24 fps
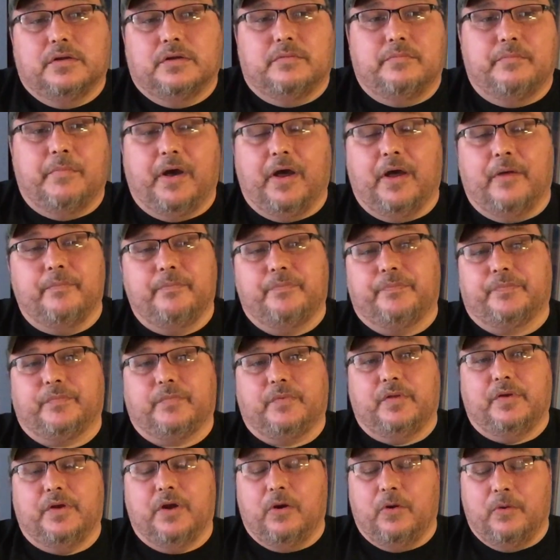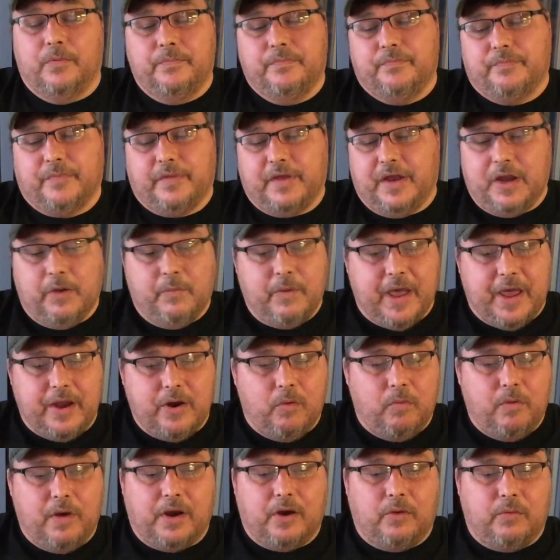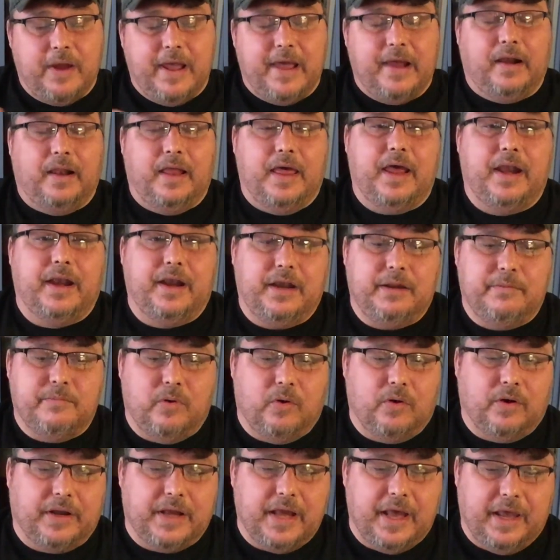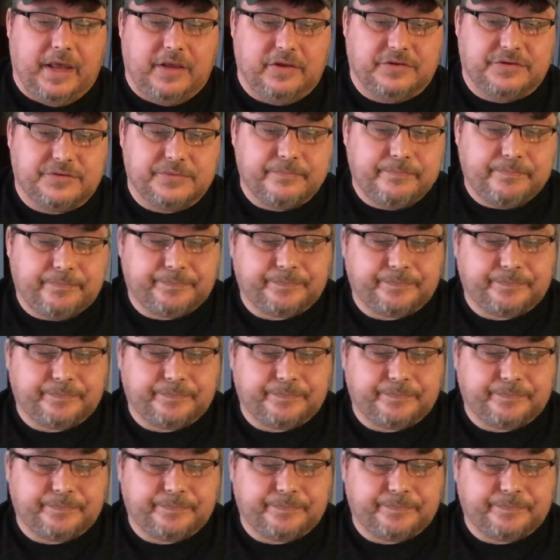But you know, anyway, I don't want to rattle on anymore, guys.